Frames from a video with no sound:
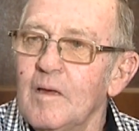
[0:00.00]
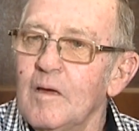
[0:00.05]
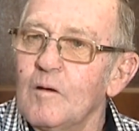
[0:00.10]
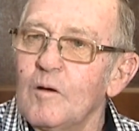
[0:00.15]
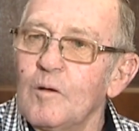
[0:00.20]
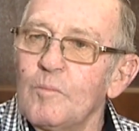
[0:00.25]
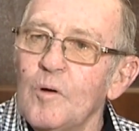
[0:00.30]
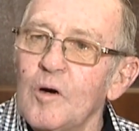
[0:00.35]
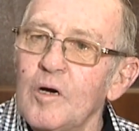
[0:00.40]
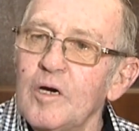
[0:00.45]

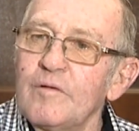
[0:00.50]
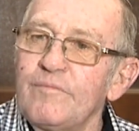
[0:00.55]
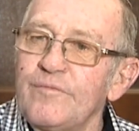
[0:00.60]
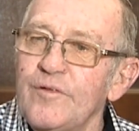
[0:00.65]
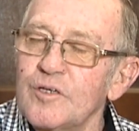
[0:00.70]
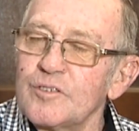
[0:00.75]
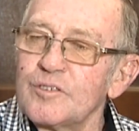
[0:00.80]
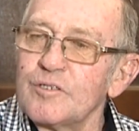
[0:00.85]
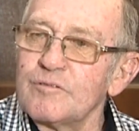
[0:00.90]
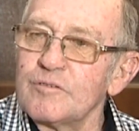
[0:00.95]
Well, my
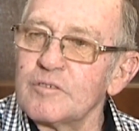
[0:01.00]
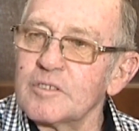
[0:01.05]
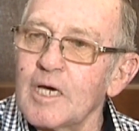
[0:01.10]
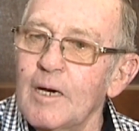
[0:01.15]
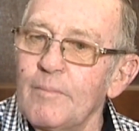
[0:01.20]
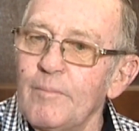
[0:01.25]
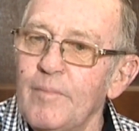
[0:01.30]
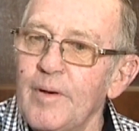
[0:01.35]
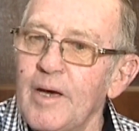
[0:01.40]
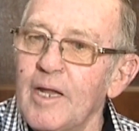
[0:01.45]
first interest
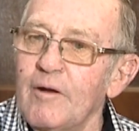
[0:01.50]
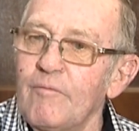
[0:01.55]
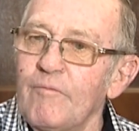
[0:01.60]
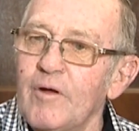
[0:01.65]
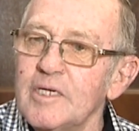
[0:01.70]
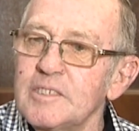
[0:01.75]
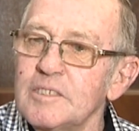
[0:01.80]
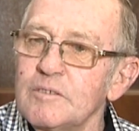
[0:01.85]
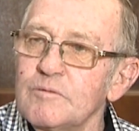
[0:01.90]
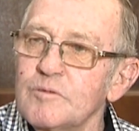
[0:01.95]
come about in
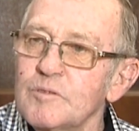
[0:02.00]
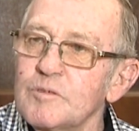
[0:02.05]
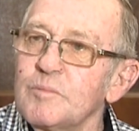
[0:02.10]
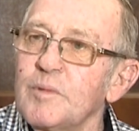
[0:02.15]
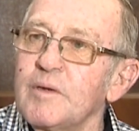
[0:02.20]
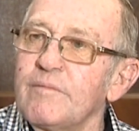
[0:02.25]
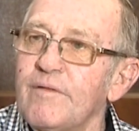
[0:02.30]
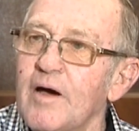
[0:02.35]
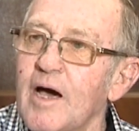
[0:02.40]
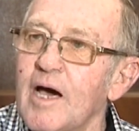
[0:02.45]
racing was
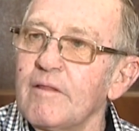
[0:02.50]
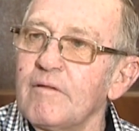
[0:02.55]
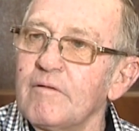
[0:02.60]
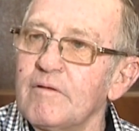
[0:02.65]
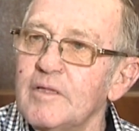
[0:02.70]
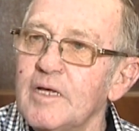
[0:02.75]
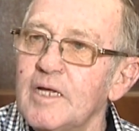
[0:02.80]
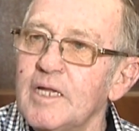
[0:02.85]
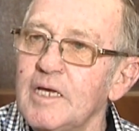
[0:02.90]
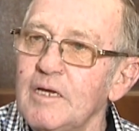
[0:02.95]
my father,
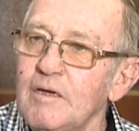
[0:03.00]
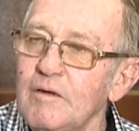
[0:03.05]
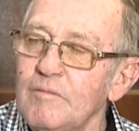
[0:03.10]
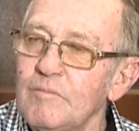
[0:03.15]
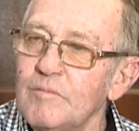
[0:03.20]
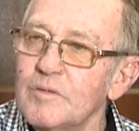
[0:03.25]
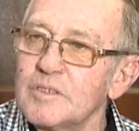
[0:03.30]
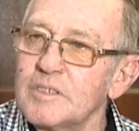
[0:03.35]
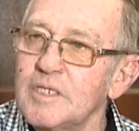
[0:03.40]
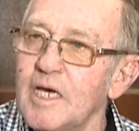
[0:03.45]
and that he
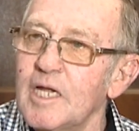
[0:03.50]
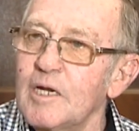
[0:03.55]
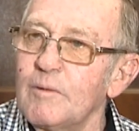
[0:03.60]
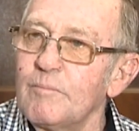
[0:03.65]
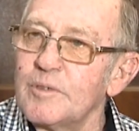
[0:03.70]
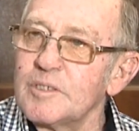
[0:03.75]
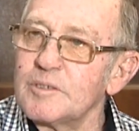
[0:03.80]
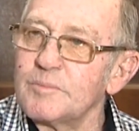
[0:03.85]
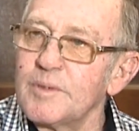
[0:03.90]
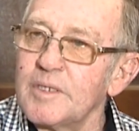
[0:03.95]
was down in
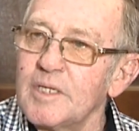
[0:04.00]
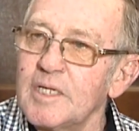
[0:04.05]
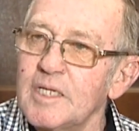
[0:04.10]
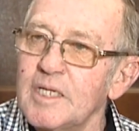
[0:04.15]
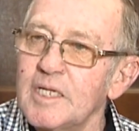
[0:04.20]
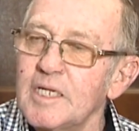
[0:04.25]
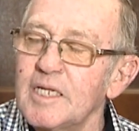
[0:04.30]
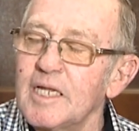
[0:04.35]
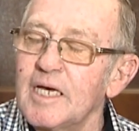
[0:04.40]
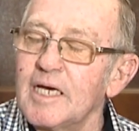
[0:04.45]
Brisbane,
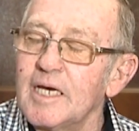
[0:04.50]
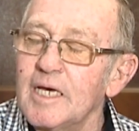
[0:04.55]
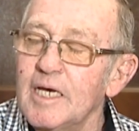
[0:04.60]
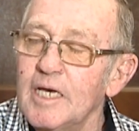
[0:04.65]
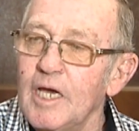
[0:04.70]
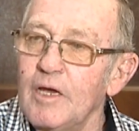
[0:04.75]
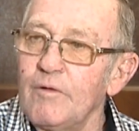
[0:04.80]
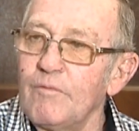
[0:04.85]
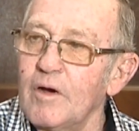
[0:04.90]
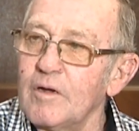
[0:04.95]
and
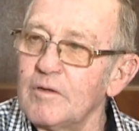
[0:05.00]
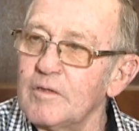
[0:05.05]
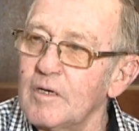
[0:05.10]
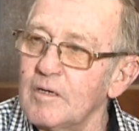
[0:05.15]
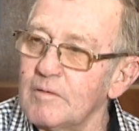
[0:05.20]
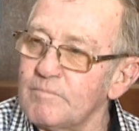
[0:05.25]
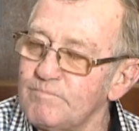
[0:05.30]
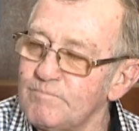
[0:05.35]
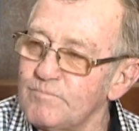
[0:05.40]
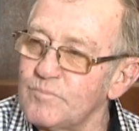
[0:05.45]
he rode
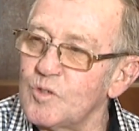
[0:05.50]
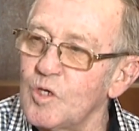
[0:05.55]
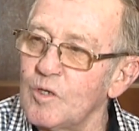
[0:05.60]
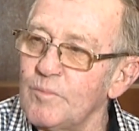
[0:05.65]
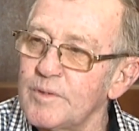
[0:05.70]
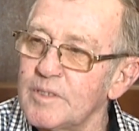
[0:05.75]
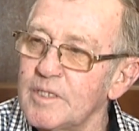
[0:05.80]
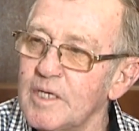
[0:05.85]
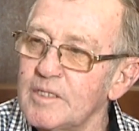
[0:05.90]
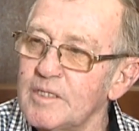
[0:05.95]
the
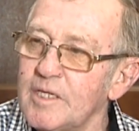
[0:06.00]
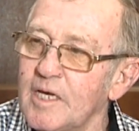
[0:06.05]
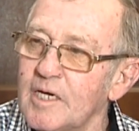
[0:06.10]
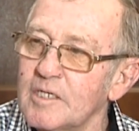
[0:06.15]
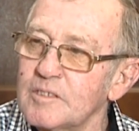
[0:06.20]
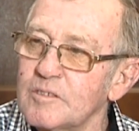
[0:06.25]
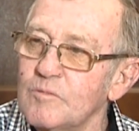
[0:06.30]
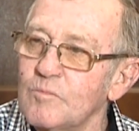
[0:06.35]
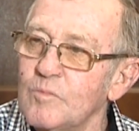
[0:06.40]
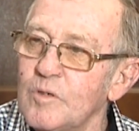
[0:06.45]
Doomben
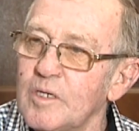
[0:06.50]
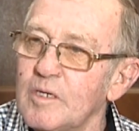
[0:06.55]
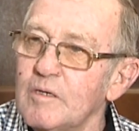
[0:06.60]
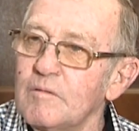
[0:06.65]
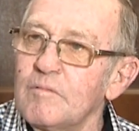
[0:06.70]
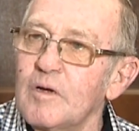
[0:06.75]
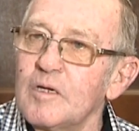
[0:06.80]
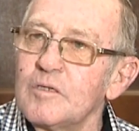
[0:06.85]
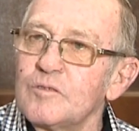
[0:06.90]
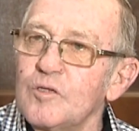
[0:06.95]
10,000 winner,
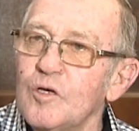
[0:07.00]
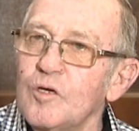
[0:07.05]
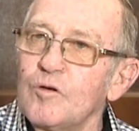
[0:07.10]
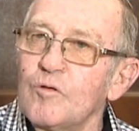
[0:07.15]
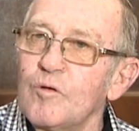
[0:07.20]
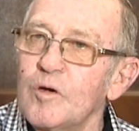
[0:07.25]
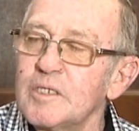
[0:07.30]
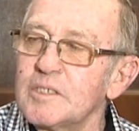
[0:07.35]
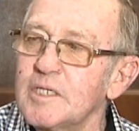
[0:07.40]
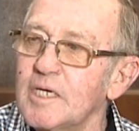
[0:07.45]
run 2
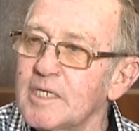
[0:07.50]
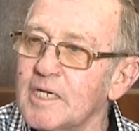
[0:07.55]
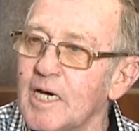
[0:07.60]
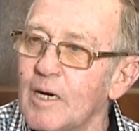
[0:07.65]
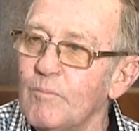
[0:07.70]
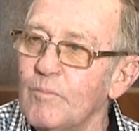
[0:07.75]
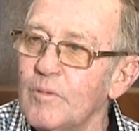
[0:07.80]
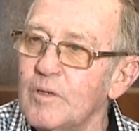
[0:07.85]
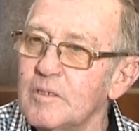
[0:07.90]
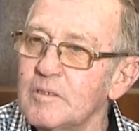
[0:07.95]
Queensland
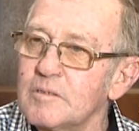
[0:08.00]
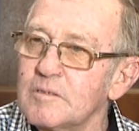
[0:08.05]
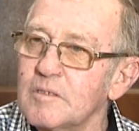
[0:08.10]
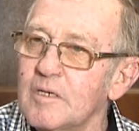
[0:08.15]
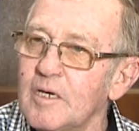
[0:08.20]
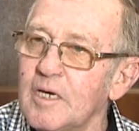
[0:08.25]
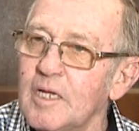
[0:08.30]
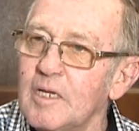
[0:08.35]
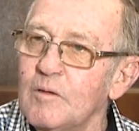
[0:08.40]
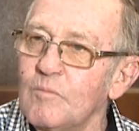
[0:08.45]
Cup winners,
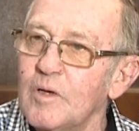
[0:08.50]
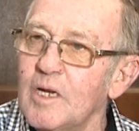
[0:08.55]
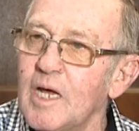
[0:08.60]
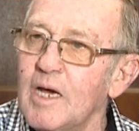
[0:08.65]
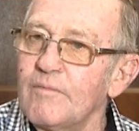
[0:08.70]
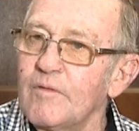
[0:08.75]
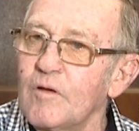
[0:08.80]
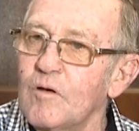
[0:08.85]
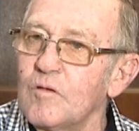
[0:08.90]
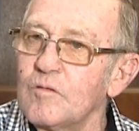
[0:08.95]
and went
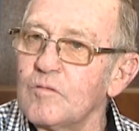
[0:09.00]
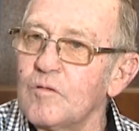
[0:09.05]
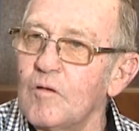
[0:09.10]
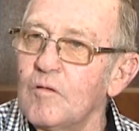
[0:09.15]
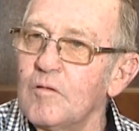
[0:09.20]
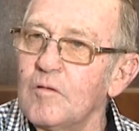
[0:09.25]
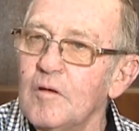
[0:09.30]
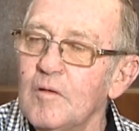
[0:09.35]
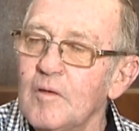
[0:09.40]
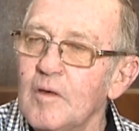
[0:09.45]
over to Hong
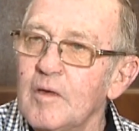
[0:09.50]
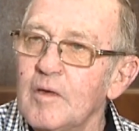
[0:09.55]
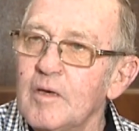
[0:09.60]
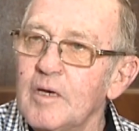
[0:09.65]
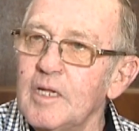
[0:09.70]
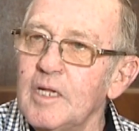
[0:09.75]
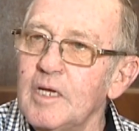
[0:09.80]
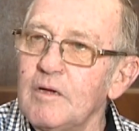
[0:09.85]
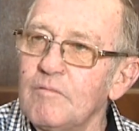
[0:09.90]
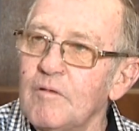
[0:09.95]
Kong,
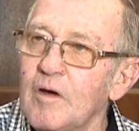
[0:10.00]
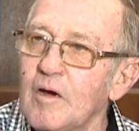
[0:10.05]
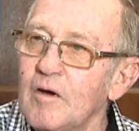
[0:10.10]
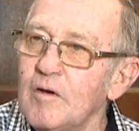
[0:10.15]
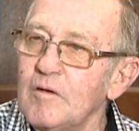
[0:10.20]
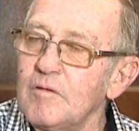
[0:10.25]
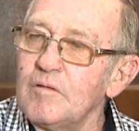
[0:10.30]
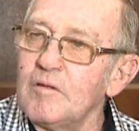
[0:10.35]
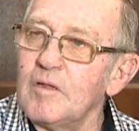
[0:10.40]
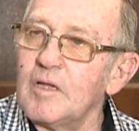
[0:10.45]
and he
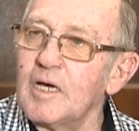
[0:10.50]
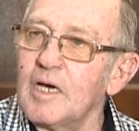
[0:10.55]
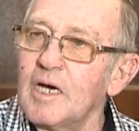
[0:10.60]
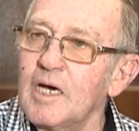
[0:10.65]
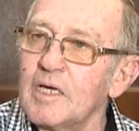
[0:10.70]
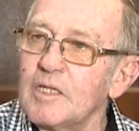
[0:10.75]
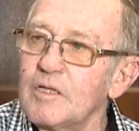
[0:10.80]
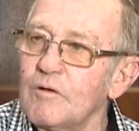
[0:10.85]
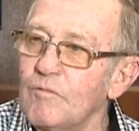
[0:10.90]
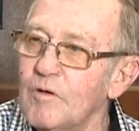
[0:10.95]
rode
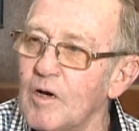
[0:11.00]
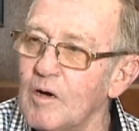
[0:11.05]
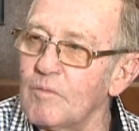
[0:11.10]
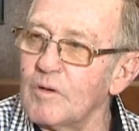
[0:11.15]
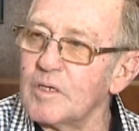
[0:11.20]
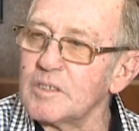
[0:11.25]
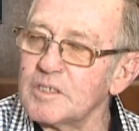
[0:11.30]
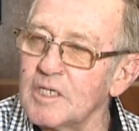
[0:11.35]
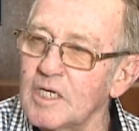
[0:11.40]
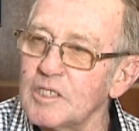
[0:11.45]
the
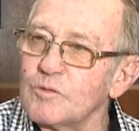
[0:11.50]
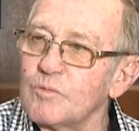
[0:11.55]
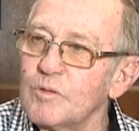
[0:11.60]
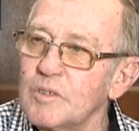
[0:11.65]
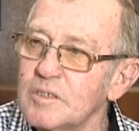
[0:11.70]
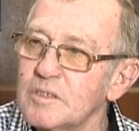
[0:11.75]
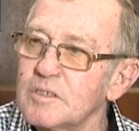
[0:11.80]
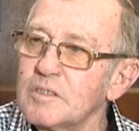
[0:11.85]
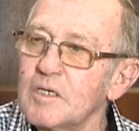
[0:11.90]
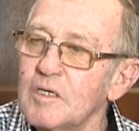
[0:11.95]
Railway Stakes
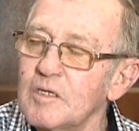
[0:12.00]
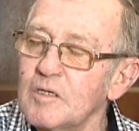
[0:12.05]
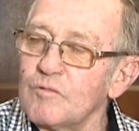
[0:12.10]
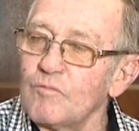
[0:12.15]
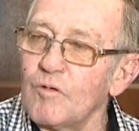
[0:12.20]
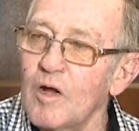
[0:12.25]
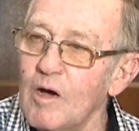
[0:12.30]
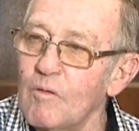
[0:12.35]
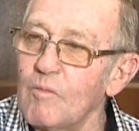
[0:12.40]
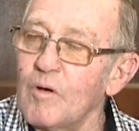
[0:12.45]
winners.
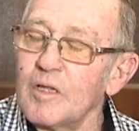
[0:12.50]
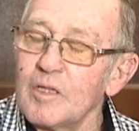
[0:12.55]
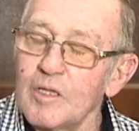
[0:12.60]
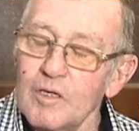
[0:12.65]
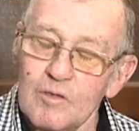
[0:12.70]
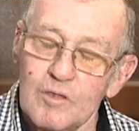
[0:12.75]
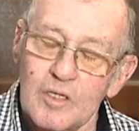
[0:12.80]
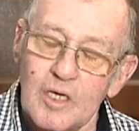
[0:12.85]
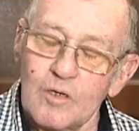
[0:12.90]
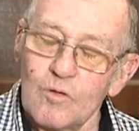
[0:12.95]

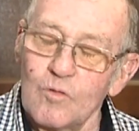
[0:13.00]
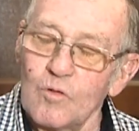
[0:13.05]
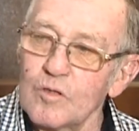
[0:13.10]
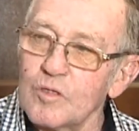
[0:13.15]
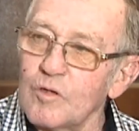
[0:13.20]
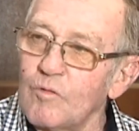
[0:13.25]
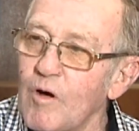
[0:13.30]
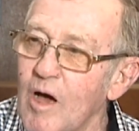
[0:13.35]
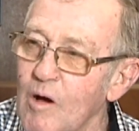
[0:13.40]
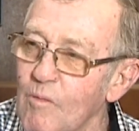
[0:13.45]
They call it
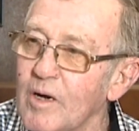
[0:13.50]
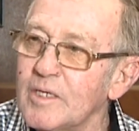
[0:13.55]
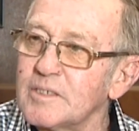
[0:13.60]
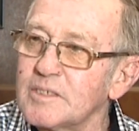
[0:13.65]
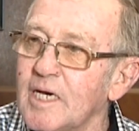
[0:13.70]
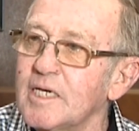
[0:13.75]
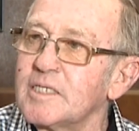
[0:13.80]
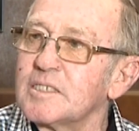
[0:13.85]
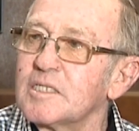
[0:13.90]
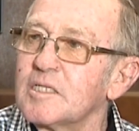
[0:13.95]
the Railway
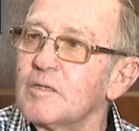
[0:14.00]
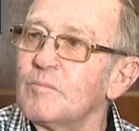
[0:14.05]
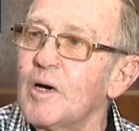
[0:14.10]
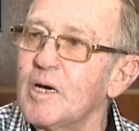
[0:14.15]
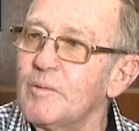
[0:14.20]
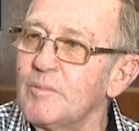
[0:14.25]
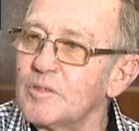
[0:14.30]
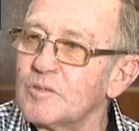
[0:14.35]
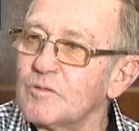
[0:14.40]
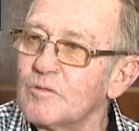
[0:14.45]
Stakes at the
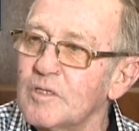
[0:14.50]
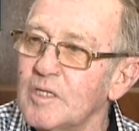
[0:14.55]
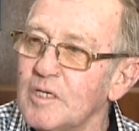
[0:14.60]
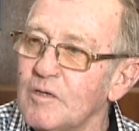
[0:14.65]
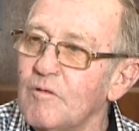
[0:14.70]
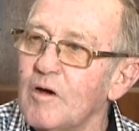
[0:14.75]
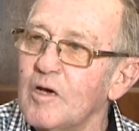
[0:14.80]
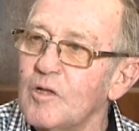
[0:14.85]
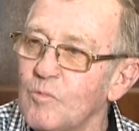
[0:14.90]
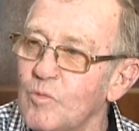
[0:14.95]
moment, sort of
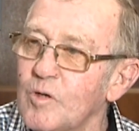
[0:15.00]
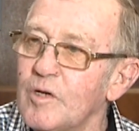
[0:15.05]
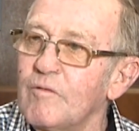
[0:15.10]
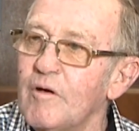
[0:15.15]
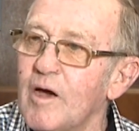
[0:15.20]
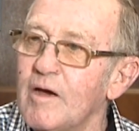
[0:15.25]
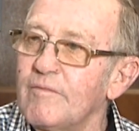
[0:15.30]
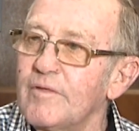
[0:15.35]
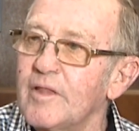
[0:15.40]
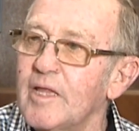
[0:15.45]
thing. Rode the winner
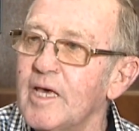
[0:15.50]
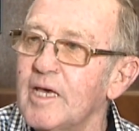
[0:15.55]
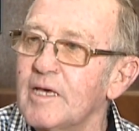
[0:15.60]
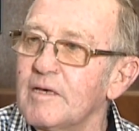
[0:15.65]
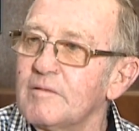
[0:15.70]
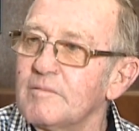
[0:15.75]
over there.